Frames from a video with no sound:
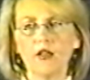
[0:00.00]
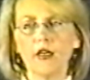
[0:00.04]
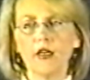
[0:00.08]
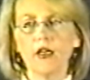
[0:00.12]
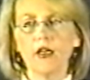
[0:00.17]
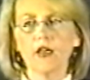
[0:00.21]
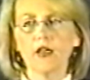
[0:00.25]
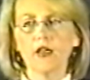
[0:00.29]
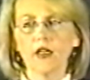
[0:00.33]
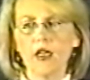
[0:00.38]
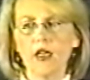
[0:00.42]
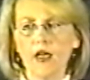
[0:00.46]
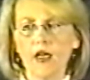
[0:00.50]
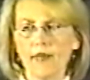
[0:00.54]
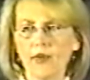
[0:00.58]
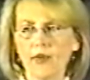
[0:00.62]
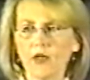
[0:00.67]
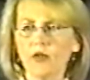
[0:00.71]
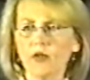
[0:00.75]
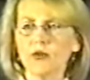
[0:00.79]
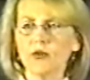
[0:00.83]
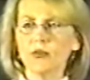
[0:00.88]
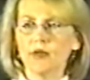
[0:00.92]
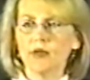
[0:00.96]
like a
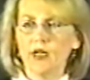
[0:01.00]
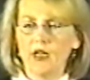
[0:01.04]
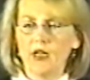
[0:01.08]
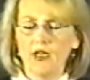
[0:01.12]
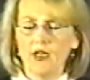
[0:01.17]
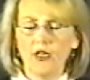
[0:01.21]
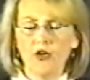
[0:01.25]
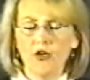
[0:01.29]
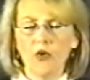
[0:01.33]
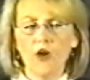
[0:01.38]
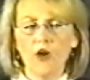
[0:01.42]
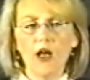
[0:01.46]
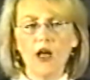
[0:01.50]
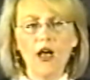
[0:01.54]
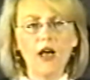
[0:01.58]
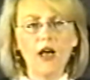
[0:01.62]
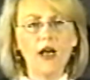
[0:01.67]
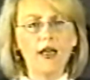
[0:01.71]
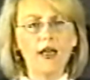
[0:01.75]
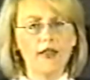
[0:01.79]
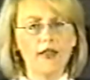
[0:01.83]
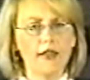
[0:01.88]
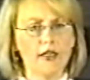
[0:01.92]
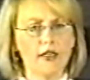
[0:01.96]
chemical, a
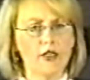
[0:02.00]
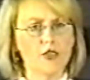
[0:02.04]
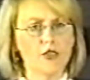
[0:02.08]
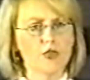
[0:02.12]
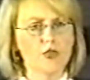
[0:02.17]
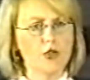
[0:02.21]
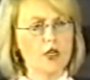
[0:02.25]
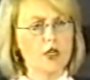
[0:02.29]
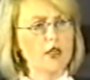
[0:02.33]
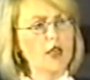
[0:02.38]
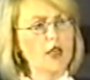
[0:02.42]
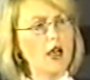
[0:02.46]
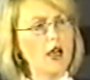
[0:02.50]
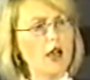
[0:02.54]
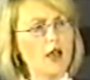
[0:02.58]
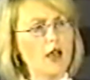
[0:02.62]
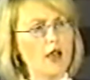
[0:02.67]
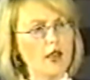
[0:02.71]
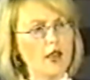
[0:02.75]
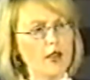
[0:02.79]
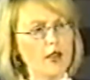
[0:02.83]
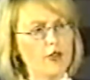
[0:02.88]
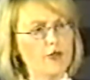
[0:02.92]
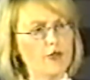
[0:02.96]
high, like a drug
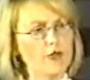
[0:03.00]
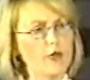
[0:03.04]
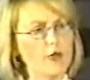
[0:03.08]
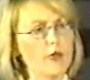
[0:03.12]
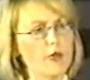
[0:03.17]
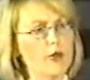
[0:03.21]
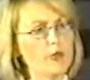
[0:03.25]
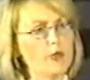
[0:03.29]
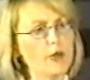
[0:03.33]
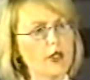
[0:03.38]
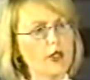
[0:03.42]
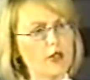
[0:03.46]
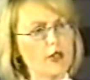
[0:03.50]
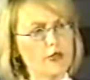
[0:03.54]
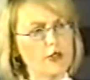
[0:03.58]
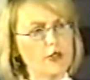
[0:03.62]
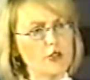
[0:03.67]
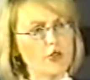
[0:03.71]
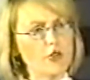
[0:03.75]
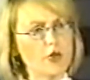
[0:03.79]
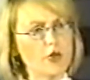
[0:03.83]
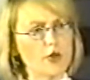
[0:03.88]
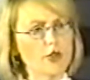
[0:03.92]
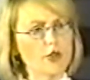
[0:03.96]
high from the blood of a
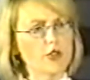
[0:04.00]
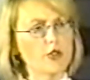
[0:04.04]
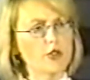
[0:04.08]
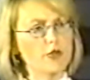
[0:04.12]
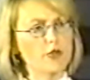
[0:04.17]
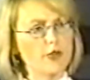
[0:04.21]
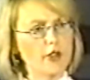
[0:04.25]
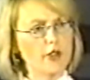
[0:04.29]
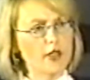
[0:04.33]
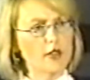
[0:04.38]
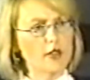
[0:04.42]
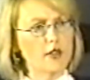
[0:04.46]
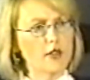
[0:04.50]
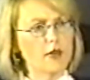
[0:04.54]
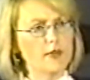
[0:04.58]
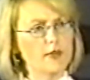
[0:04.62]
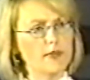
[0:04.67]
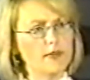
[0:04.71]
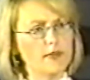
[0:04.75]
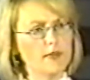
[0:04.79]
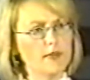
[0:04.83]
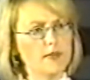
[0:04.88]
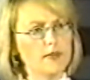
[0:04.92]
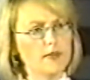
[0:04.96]
tortured victim.
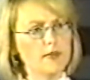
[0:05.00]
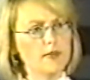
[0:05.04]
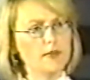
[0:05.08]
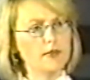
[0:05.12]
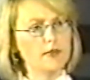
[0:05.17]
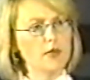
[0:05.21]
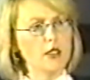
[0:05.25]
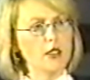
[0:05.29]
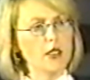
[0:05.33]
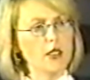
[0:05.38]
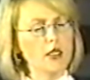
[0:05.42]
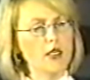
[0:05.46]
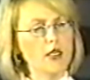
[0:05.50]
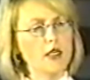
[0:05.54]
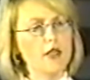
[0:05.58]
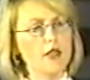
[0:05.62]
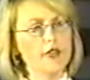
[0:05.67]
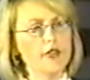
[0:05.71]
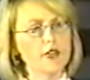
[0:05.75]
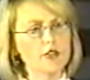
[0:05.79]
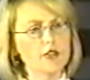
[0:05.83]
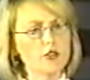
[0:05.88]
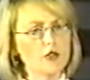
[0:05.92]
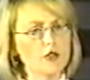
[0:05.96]

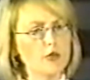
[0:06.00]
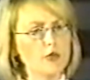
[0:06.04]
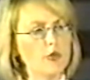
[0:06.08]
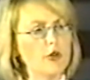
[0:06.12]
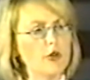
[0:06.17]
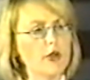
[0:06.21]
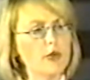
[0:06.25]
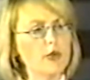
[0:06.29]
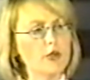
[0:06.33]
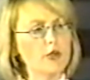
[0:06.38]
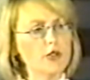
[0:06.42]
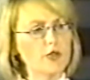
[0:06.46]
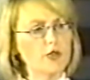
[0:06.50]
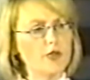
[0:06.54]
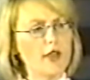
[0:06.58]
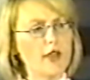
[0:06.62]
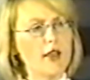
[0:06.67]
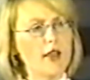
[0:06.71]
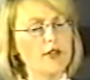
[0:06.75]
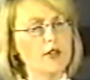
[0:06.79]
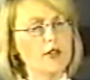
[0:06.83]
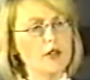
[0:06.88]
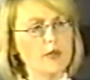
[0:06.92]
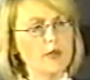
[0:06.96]
And this little boy was
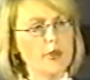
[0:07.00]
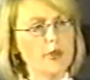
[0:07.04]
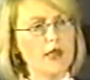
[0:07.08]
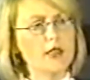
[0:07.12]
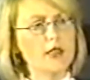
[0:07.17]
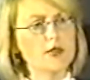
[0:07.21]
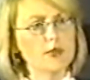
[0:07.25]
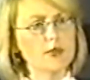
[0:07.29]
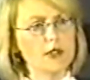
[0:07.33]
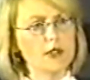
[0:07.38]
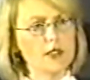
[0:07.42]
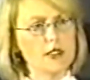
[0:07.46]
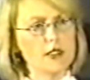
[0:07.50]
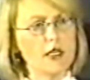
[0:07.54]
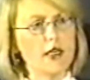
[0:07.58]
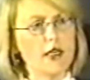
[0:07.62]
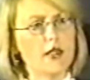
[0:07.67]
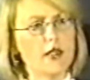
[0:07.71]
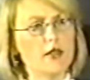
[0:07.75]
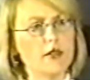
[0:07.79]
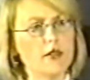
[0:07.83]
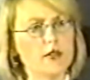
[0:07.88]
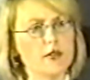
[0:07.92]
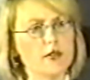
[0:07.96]
found in the basement
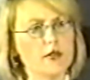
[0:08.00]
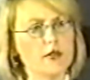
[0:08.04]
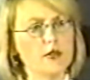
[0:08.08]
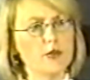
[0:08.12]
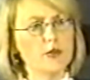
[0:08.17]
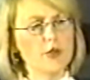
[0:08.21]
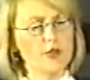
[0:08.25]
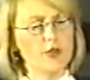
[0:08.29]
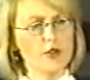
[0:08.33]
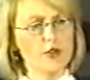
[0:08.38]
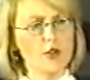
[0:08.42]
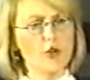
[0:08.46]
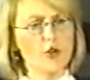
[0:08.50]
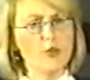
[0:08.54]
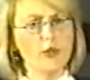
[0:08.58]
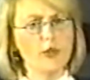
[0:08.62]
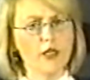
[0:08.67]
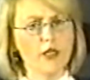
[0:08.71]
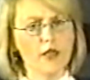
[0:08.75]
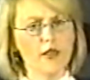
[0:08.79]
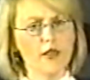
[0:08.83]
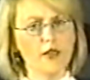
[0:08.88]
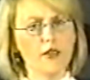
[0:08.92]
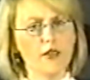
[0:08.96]
dead, with no
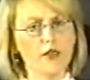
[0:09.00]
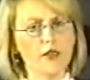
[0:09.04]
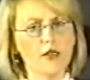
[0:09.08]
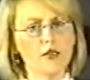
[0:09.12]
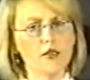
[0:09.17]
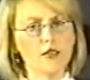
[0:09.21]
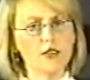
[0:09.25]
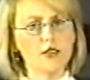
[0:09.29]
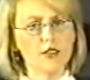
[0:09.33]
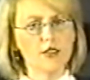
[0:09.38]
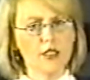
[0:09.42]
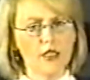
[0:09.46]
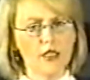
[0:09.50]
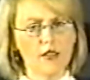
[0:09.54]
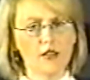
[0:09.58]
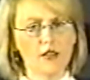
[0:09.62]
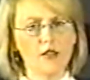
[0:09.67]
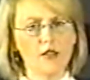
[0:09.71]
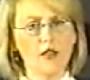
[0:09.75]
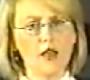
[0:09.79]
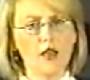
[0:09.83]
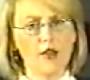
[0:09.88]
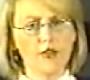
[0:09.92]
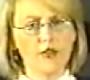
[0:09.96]
blood, skinned
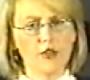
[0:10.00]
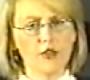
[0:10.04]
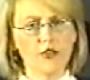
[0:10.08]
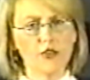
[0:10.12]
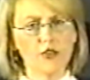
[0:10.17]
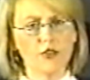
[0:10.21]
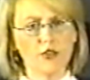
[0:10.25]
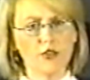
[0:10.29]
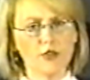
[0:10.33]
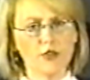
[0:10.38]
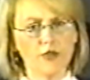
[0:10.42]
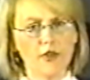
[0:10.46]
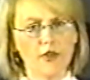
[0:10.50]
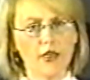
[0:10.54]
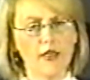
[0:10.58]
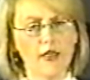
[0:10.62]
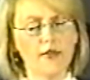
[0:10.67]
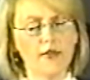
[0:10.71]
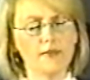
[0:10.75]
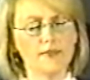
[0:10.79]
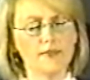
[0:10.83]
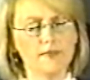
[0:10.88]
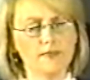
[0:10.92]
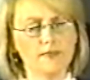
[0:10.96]
alive and crucified.